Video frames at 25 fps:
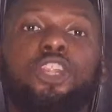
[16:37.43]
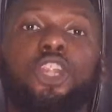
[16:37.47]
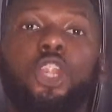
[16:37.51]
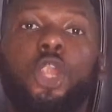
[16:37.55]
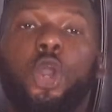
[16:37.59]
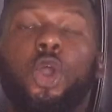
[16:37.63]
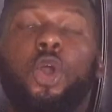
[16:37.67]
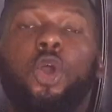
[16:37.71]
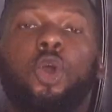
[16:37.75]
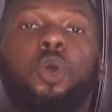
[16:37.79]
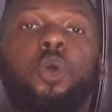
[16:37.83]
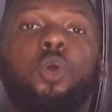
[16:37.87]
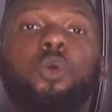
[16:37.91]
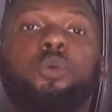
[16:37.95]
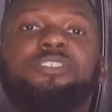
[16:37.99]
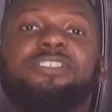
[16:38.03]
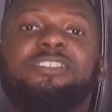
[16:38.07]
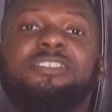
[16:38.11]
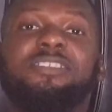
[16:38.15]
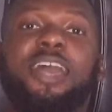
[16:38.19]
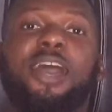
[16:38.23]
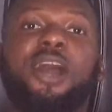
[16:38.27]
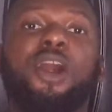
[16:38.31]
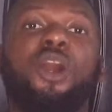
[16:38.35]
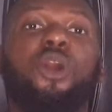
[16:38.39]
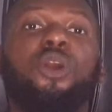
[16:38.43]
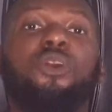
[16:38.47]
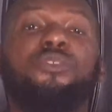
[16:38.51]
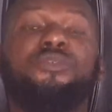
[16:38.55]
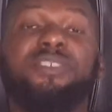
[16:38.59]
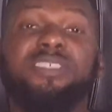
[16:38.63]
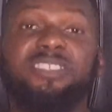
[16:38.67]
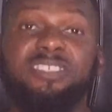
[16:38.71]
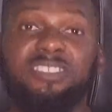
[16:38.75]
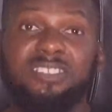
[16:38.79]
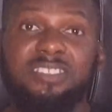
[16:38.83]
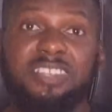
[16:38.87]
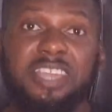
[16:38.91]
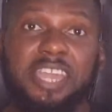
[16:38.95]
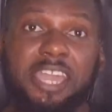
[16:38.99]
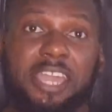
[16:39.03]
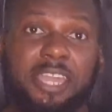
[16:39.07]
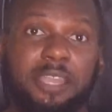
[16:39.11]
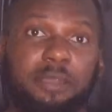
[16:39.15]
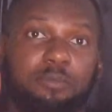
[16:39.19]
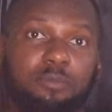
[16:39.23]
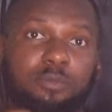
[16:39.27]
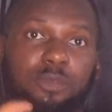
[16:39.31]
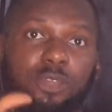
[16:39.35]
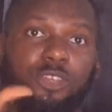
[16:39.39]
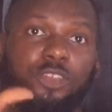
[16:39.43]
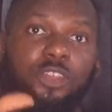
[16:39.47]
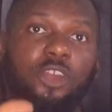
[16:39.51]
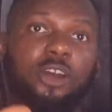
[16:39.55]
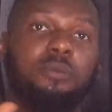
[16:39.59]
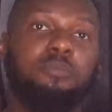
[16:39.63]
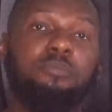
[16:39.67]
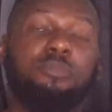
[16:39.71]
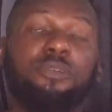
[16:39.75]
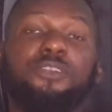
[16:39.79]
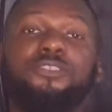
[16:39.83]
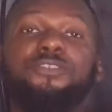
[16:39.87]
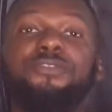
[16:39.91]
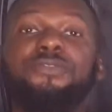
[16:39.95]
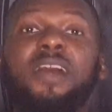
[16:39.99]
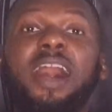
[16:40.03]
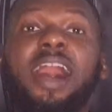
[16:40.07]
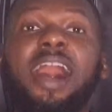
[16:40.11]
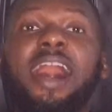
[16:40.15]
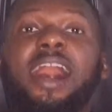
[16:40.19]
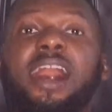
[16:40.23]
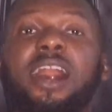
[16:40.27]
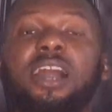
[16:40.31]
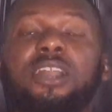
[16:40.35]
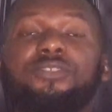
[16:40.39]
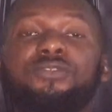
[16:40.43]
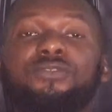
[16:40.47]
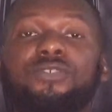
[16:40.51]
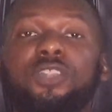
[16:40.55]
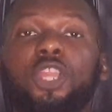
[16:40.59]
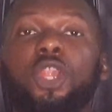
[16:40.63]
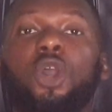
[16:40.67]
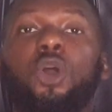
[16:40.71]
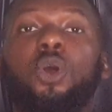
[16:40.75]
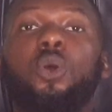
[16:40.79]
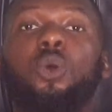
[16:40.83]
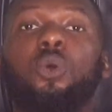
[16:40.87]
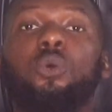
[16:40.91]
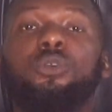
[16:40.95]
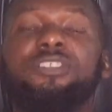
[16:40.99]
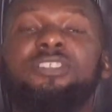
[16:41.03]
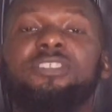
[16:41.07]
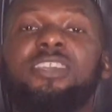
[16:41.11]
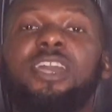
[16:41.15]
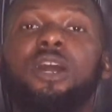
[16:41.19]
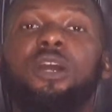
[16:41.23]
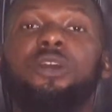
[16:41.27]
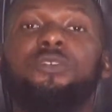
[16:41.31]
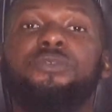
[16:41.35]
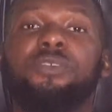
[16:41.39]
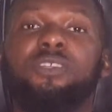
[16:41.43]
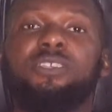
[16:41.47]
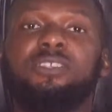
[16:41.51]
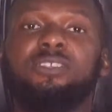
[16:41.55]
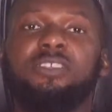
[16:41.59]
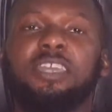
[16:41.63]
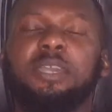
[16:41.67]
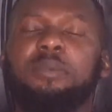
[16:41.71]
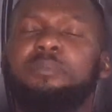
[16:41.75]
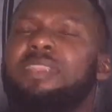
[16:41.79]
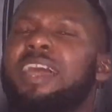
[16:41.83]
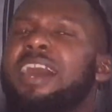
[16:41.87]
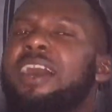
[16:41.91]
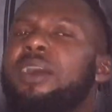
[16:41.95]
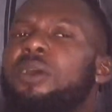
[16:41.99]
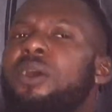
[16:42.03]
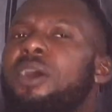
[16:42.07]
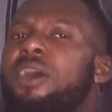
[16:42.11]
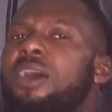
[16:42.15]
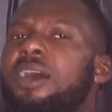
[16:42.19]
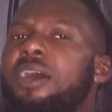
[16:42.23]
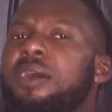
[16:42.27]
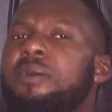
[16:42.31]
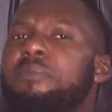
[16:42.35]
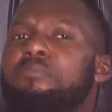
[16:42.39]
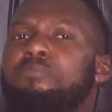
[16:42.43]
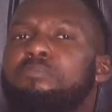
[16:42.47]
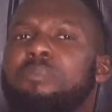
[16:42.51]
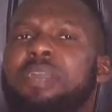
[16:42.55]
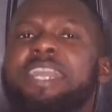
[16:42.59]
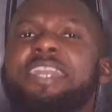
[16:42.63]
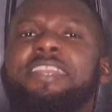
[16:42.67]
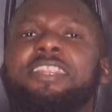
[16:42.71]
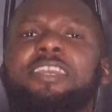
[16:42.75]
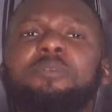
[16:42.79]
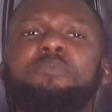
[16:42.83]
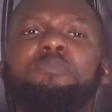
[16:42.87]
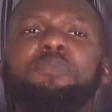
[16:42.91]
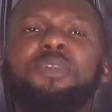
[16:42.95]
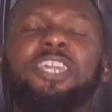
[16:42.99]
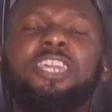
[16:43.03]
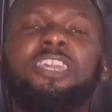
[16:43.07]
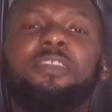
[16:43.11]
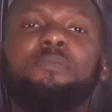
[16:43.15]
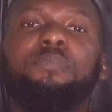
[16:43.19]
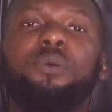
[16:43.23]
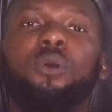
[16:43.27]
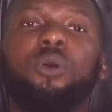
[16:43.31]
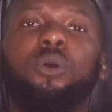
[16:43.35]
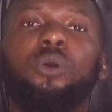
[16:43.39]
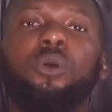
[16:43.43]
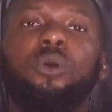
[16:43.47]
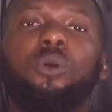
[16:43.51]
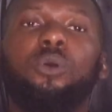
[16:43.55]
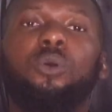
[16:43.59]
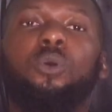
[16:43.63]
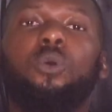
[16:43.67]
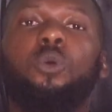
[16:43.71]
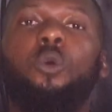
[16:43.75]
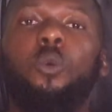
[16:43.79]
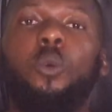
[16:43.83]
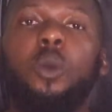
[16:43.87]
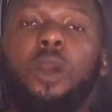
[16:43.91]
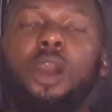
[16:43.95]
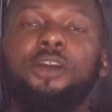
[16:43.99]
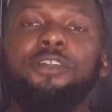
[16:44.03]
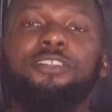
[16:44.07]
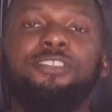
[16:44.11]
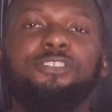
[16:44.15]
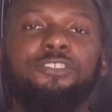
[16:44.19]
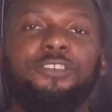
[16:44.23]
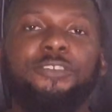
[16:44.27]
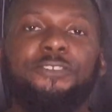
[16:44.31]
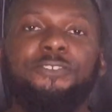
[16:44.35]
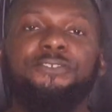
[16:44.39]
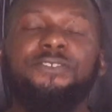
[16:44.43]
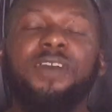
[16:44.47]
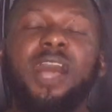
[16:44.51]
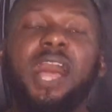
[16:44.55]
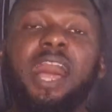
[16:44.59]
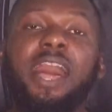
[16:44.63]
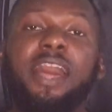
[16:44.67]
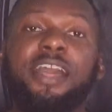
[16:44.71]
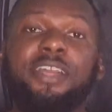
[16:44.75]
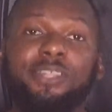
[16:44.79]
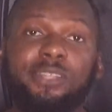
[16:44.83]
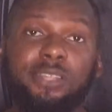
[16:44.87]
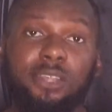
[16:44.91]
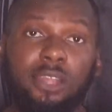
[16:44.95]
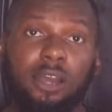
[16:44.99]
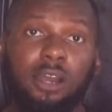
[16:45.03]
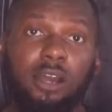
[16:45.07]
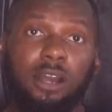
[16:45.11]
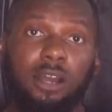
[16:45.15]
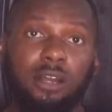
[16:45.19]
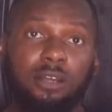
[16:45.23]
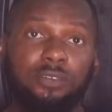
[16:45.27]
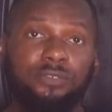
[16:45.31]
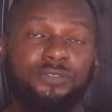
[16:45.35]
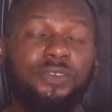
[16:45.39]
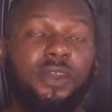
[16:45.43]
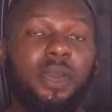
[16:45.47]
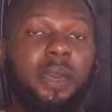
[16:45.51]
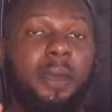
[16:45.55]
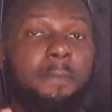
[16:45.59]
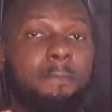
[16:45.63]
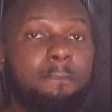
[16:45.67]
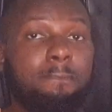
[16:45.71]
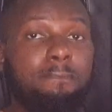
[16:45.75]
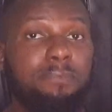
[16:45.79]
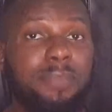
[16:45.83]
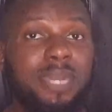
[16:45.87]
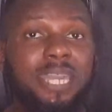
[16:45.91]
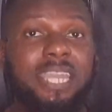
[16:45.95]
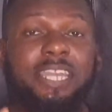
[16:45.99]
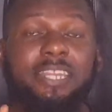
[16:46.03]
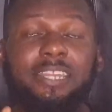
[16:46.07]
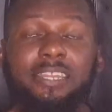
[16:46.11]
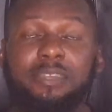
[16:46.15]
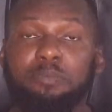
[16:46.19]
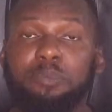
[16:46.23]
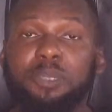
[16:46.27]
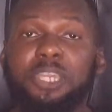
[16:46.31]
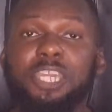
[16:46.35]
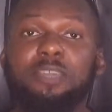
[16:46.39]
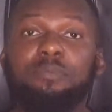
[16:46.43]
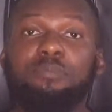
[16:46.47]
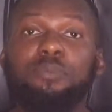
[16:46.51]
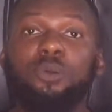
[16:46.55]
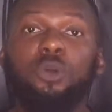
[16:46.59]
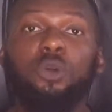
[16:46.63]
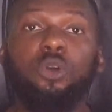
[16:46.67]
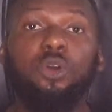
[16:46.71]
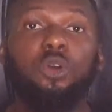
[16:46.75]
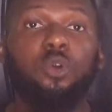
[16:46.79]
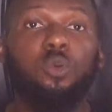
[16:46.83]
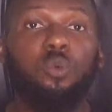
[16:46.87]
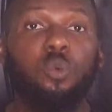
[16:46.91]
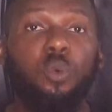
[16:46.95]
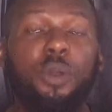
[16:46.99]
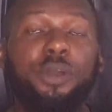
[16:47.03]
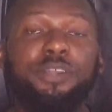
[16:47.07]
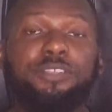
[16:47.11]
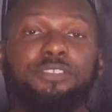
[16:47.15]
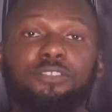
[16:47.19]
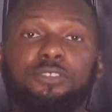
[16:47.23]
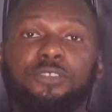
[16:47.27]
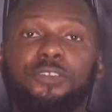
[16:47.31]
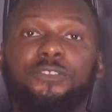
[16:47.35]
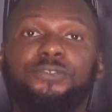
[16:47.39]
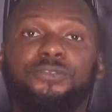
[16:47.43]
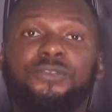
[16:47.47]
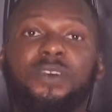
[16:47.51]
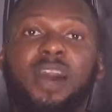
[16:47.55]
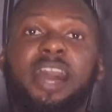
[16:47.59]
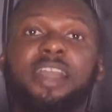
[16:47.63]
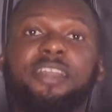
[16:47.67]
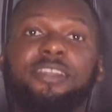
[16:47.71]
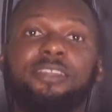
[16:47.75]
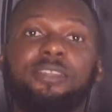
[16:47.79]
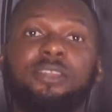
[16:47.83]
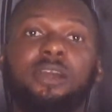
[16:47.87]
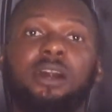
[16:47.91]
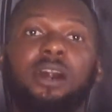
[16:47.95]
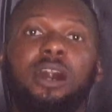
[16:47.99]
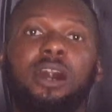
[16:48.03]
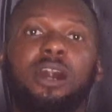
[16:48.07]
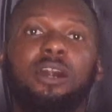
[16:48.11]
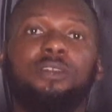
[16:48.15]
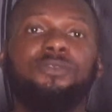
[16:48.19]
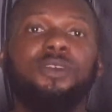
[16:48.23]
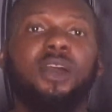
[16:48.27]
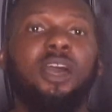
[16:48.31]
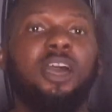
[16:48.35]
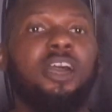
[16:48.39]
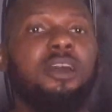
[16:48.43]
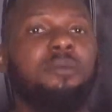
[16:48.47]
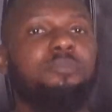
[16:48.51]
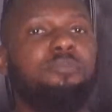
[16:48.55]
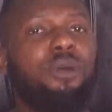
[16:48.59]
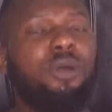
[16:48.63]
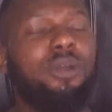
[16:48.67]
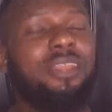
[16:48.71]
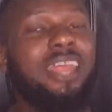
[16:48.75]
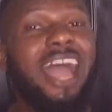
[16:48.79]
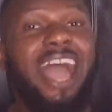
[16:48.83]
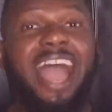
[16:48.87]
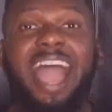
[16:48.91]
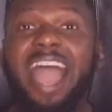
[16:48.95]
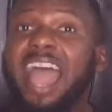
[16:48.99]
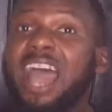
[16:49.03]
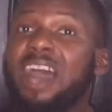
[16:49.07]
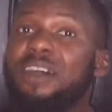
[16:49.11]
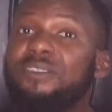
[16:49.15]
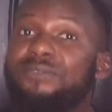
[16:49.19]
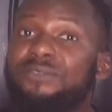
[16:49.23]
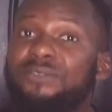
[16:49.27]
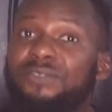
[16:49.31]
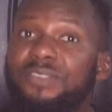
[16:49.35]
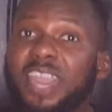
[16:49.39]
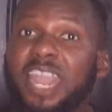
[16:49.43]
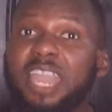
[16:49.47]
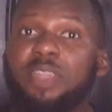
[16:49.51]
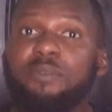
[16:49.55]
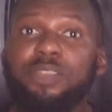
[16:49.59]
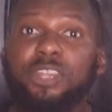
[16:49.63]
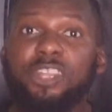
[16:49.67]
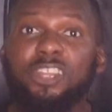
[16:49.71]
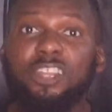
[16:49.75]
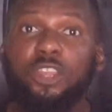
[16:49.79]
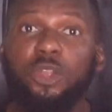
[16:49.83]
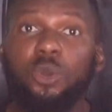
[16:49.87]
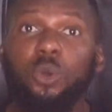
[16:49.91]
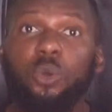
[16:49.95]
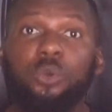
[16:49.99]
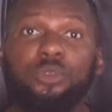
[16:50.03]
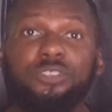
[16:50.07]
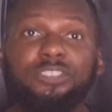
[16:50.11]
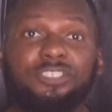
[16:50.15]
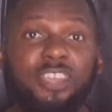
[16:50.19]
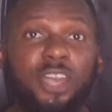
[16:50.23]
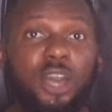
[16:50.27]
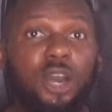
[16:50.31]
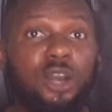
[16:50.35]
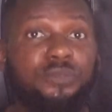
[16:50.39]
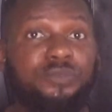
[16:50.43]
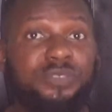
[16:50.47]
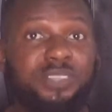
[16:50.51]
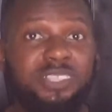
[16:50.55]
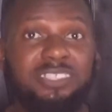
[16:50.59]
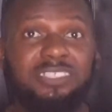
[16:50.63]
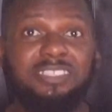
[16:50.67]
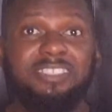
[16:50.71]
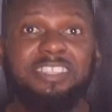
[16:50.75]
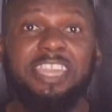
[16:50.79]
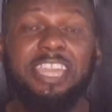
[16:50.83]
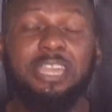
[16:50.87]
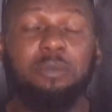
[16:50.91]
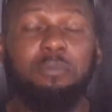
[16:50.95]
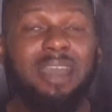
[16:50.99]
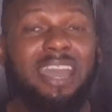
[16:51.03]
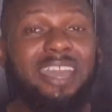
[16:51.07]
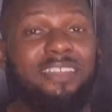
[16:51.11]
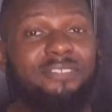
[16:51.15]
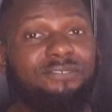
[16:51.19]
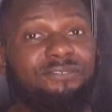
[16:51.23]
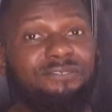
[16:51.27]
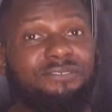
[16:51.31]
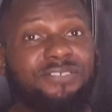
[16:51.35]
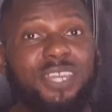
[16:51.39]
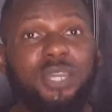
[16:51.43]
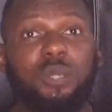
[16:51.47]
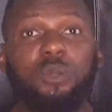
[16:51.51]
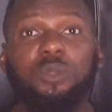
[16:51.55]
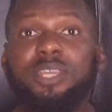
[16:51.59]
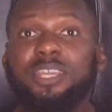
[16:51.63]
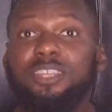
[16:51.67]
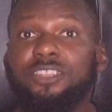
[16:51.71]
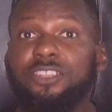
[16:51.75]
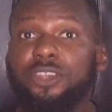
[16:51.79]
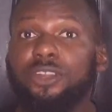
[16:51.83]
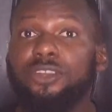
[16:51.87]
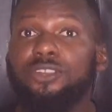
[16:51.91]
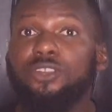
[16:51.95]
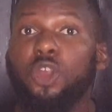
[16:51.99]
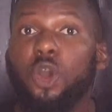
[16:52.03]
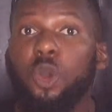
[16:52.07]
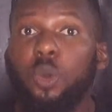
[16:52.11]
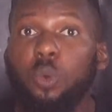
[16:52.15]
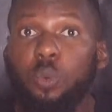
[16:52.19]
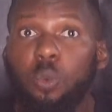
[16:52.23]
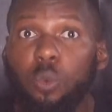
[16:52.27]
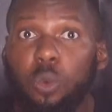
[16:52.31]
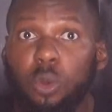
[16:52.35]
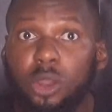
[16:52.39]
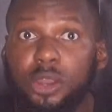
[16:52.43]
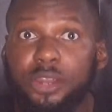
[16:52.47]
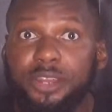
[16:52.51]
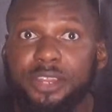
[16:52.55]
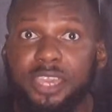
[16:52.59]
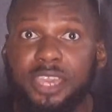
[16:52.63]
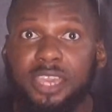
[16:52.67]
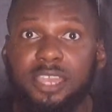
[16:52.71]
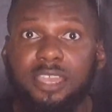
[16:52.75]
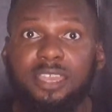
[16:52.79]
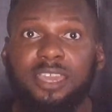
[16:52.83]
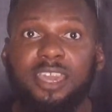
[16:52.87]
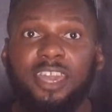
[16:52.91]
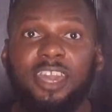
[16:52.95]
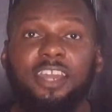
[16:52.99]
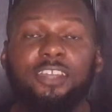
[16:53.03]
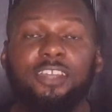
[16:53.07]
low self-esteem. Number five, low self-esteem. Now, many people want to find love. Many people want to find love, but have very low self-esteem and feel that they're not worthy